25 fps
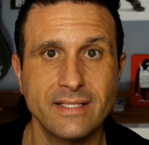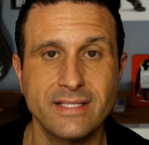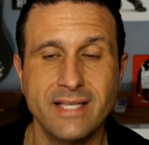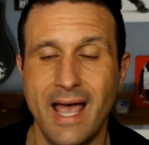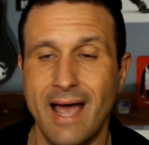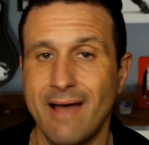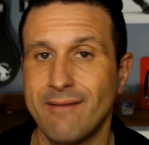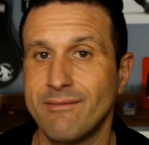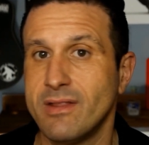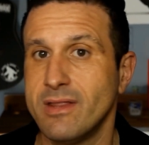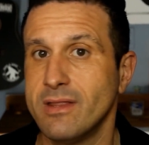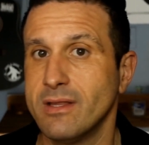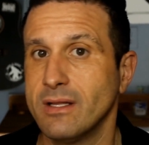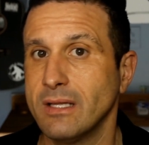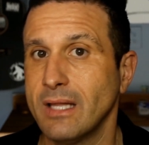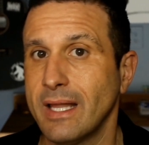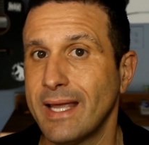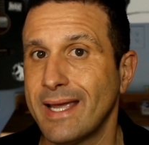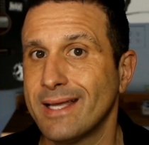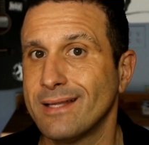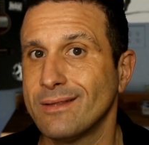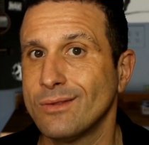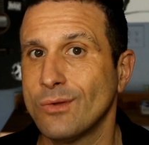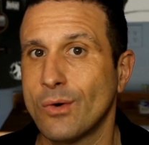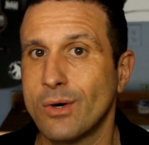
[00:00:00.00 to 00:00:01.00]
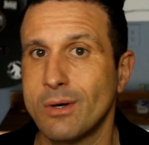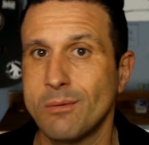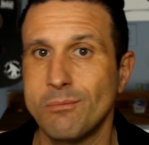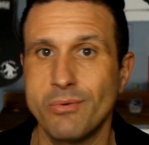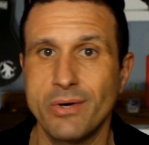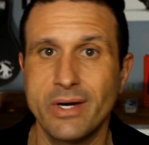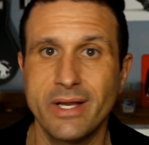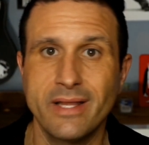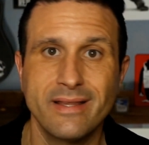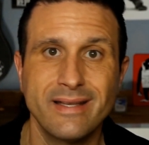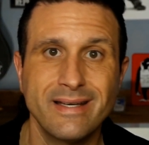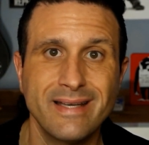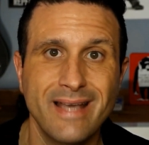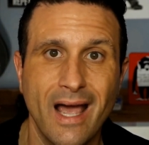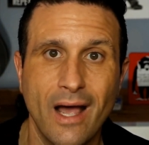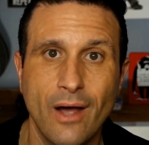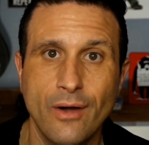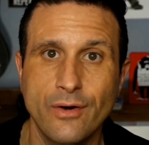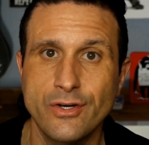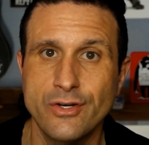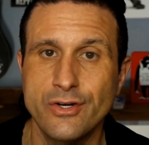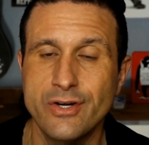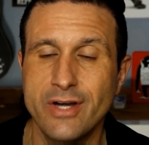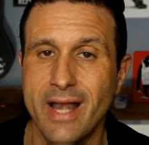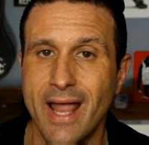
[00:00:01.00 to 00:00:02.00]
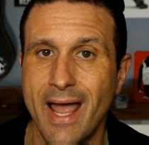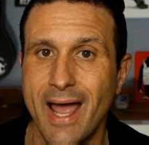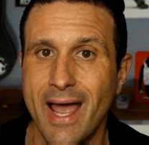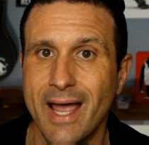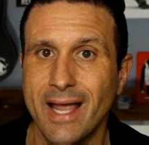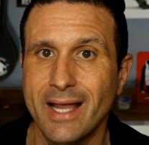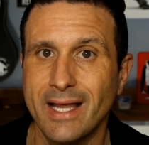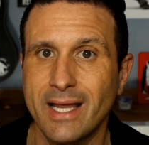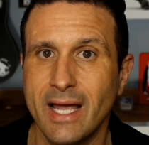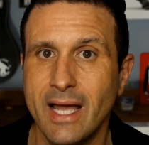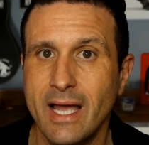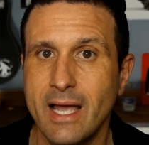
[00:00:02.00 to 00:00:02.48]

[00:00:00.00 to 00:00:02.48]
having the landlord breathing down your neck,